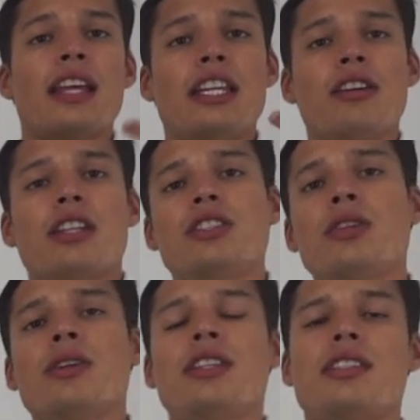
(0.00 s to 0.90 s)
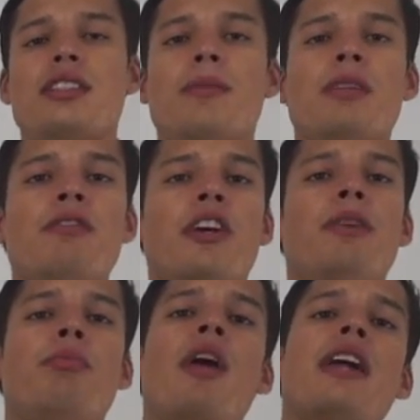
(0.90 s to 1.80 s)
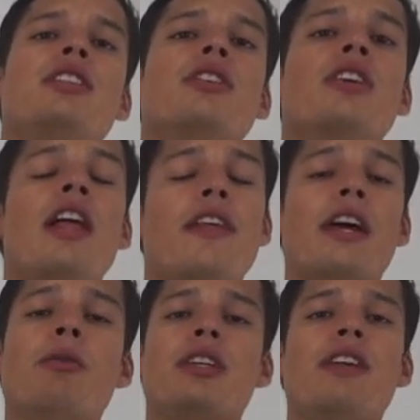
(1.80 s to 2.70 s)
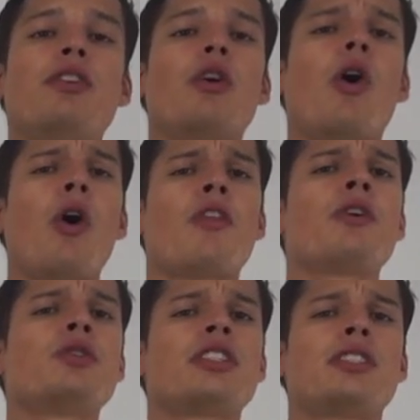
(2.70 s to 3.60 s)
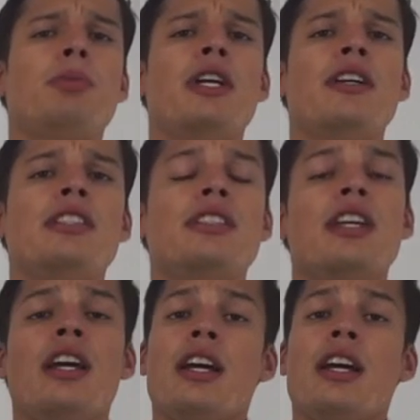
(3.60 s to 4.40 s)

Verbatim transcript: that you can do, and this is something very practical that will give you all those experiences